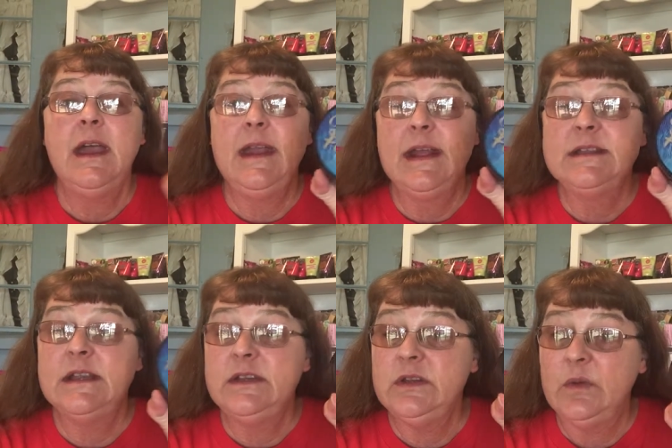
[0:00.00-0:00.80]
And I
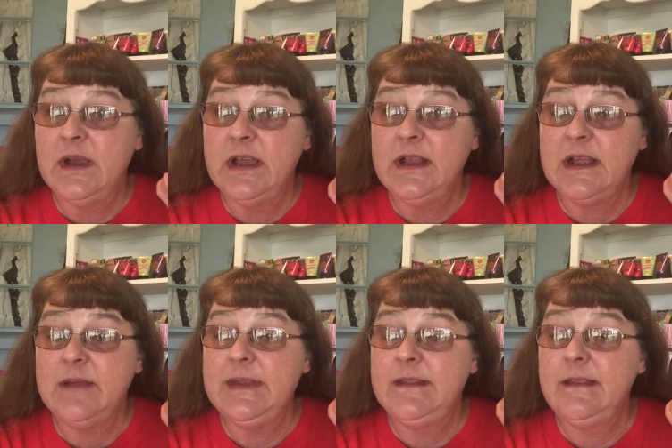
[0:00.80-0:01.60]
tell you what,
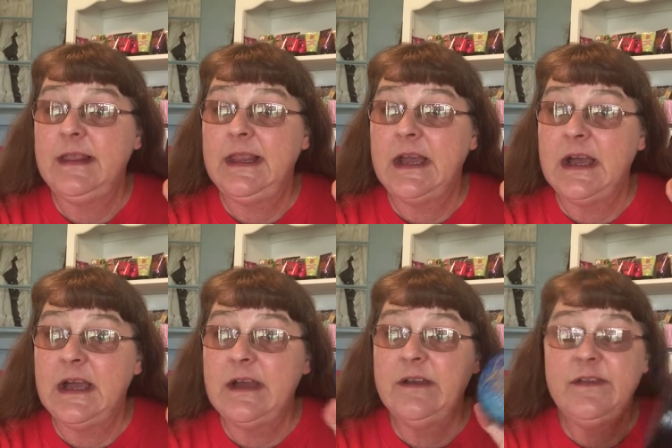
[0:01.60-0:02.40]
I'm in
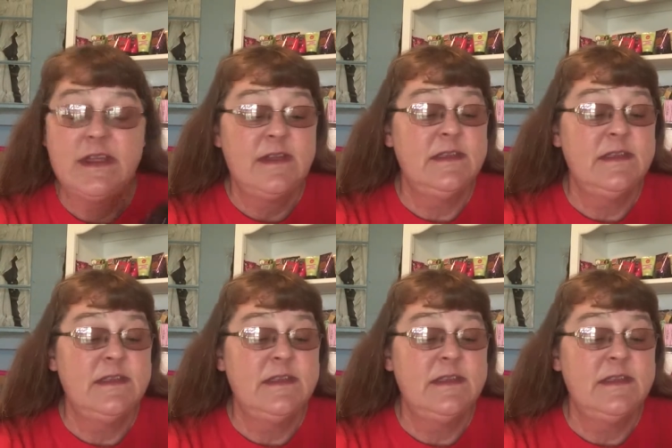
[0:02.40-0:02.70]
love.